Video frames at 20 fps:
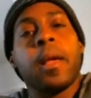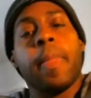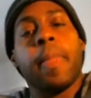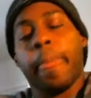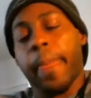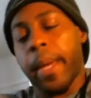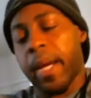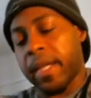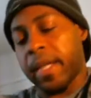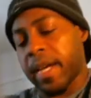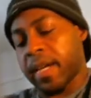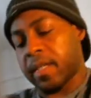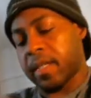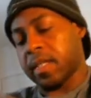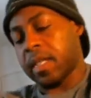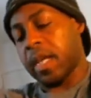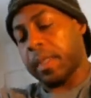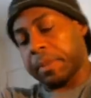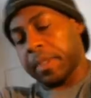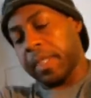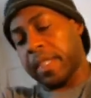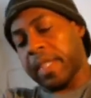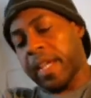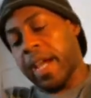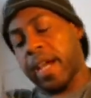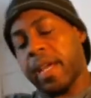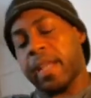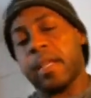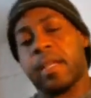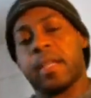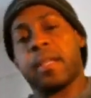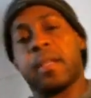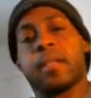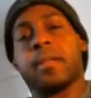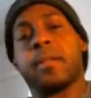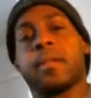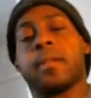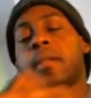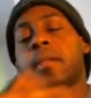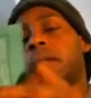And that's something that,
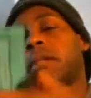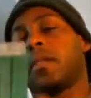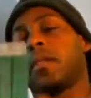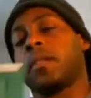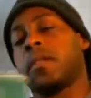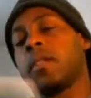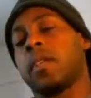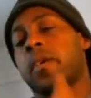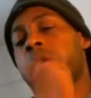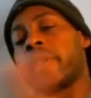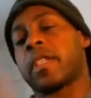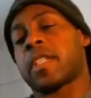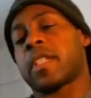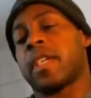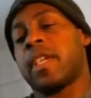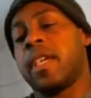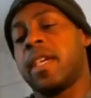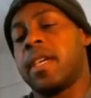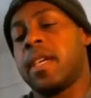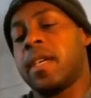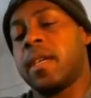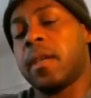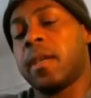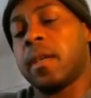is key